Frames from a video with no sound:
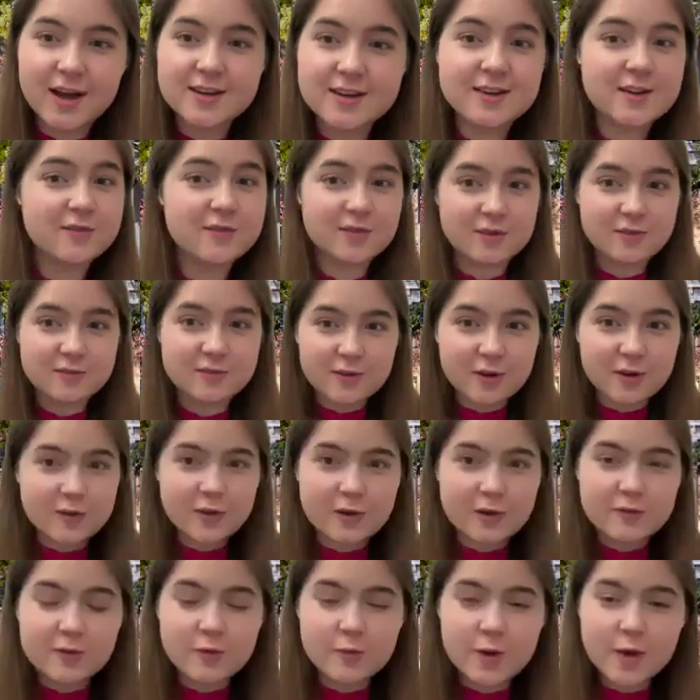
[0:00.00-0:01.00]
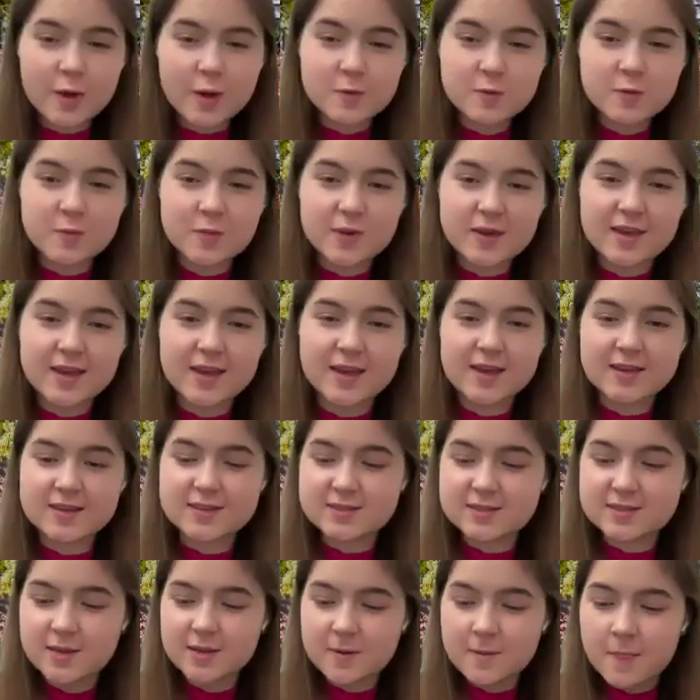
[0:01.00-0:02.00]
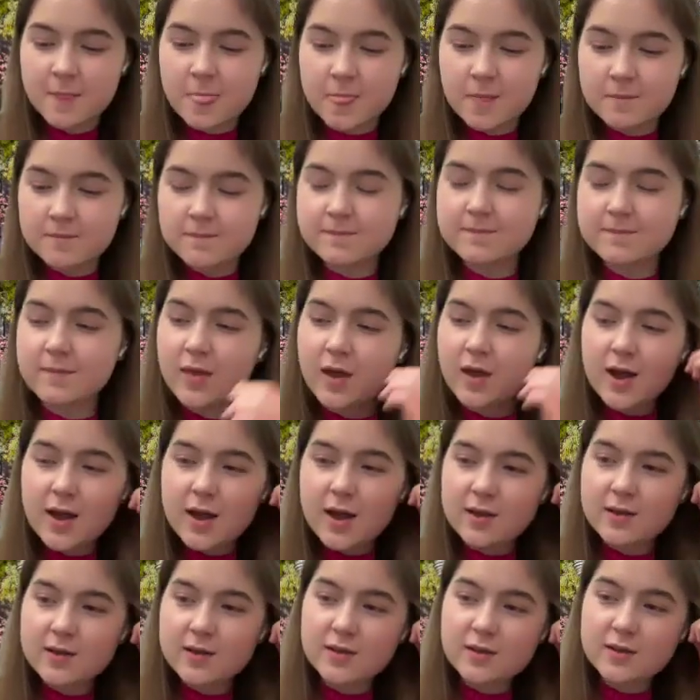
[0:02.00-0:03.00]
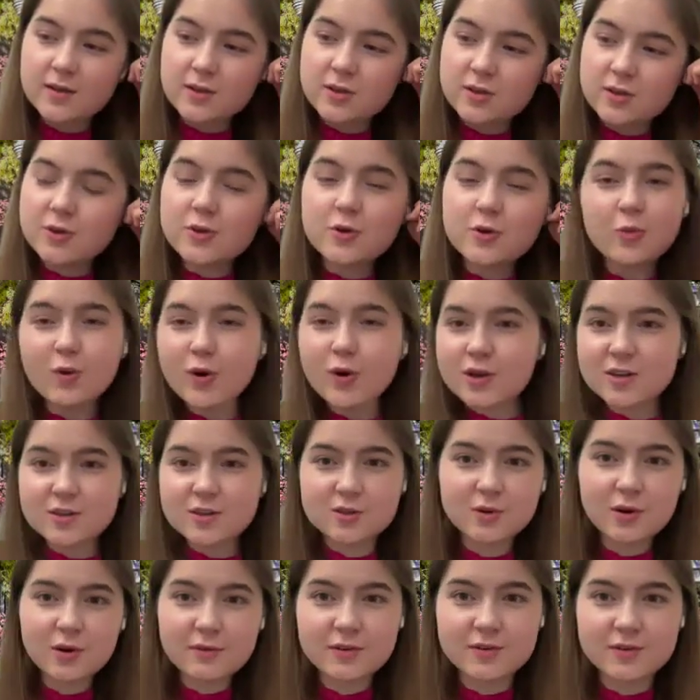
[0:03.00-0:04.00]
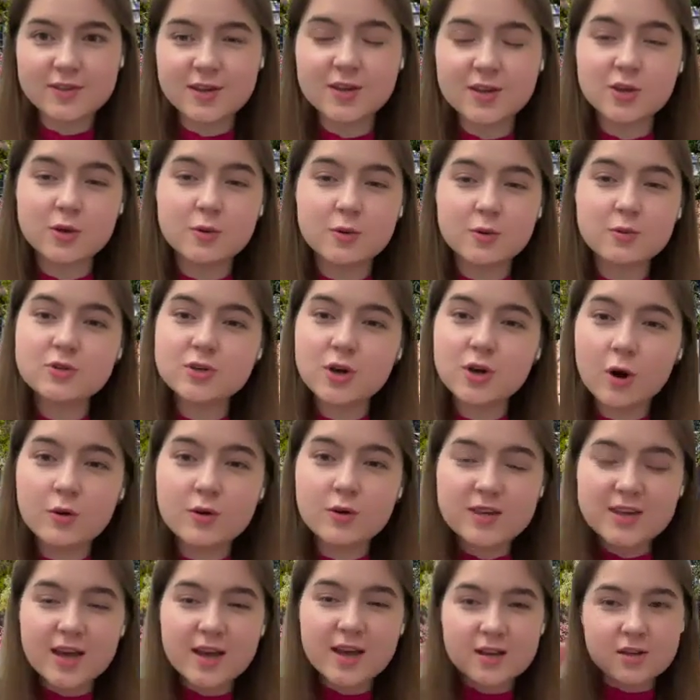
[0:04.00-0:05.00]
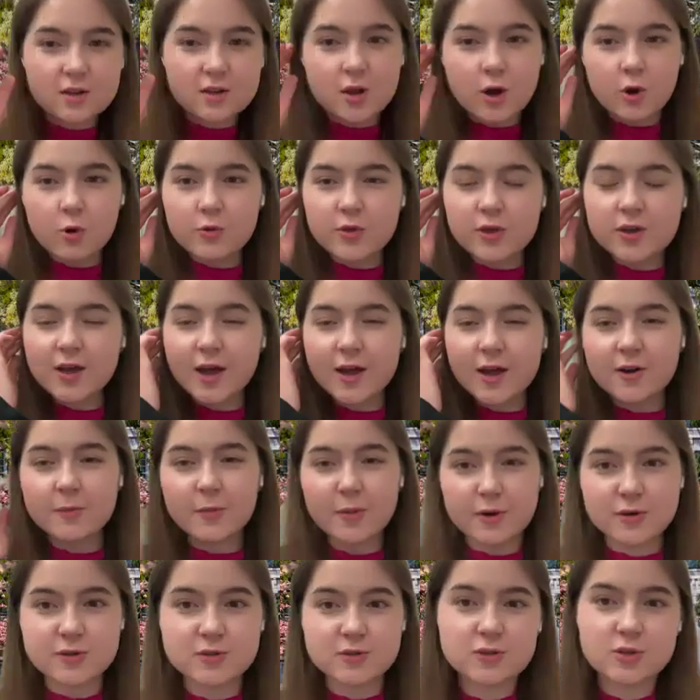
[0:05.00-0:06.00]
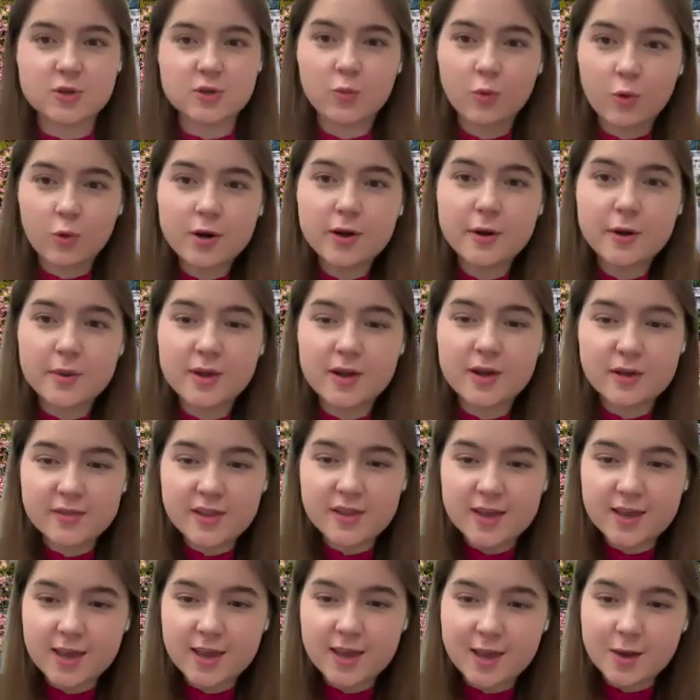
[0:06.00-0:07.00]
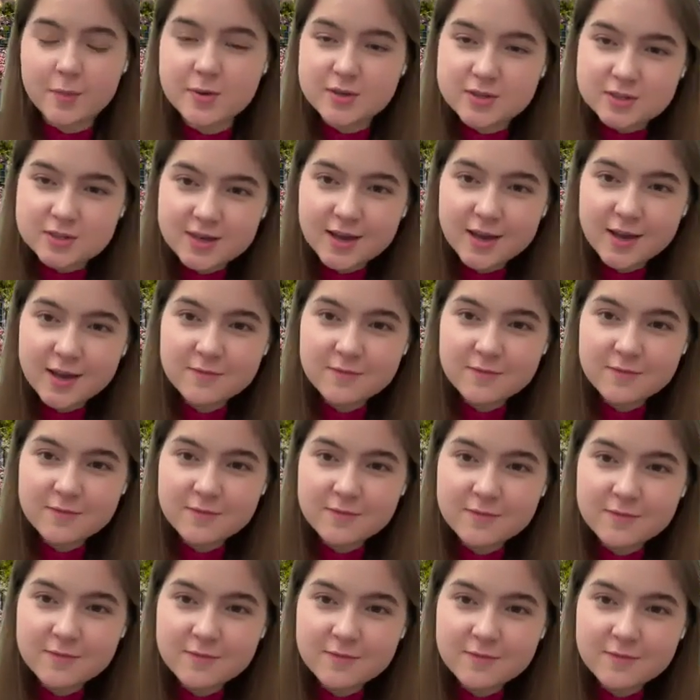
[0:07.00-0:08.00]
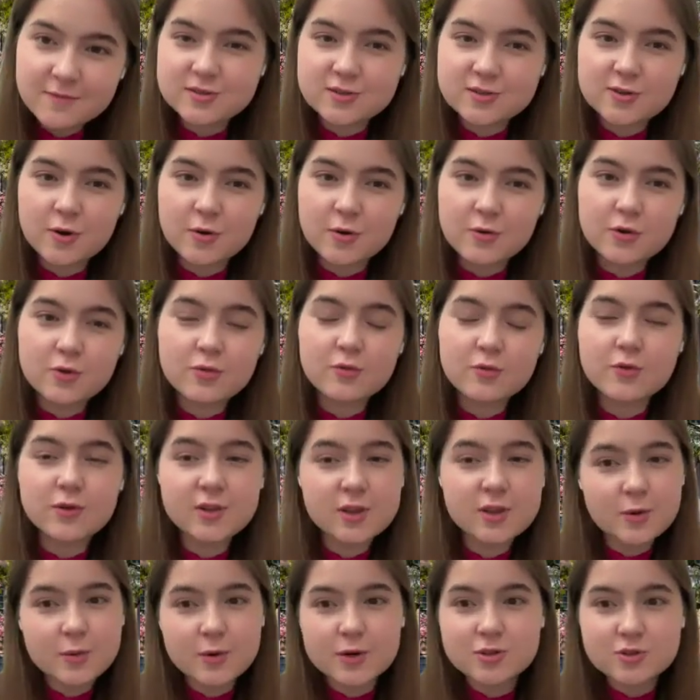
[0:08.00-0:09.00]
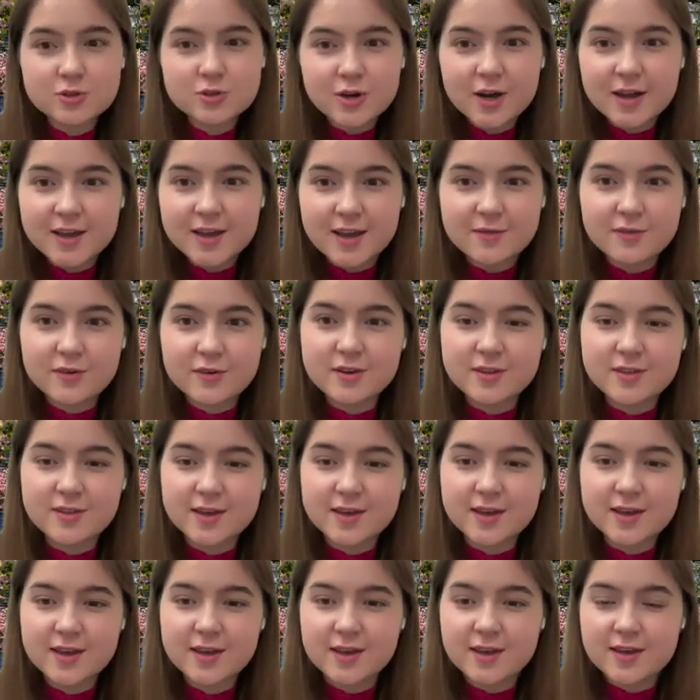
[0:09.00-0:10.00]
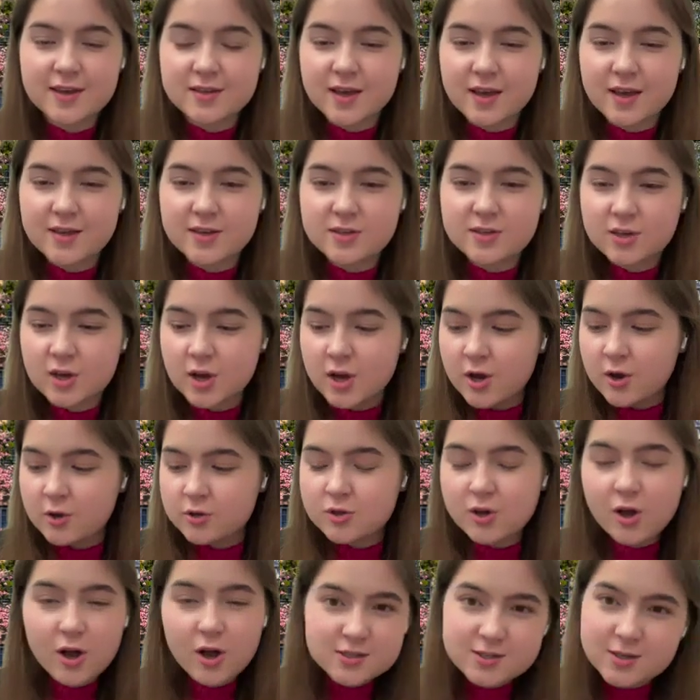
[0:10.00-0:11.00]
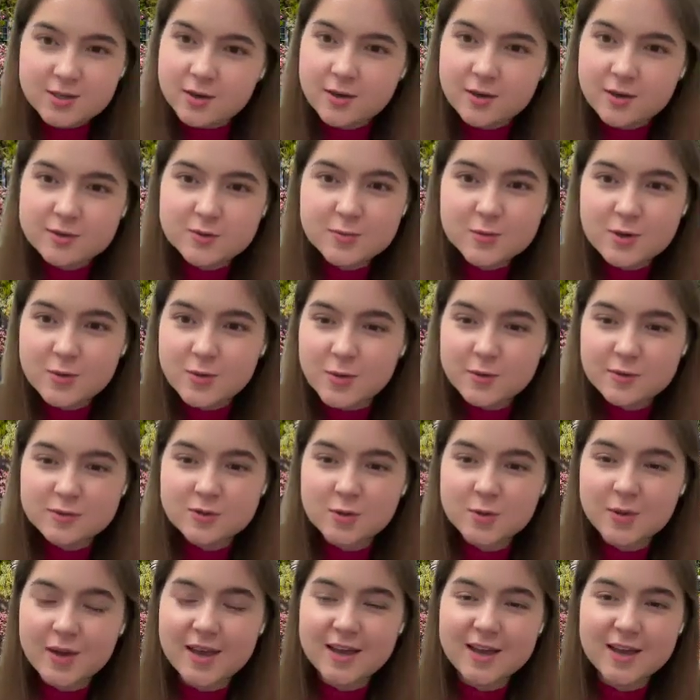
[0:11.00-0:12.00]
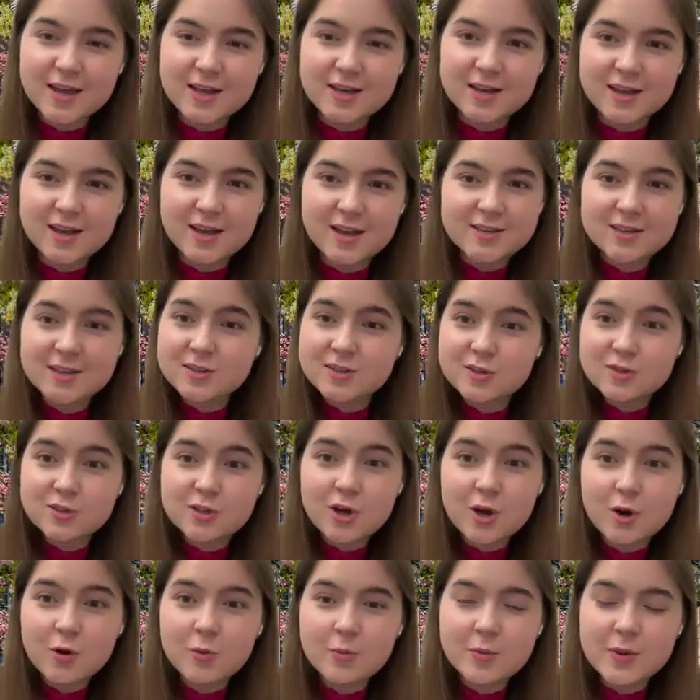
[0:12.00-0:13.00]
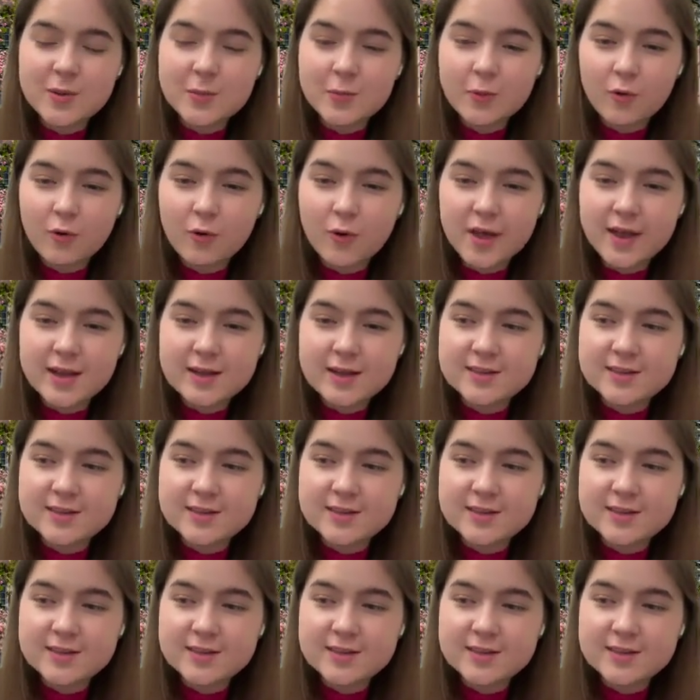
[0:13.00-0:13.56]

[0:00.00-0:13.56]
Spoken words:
I definitely felt overwhelmed because you want to do everything. You don't yet know the kind of person you want to be on that campus yet. And so you really want to try everything and talk to as many people as you can and get to know people.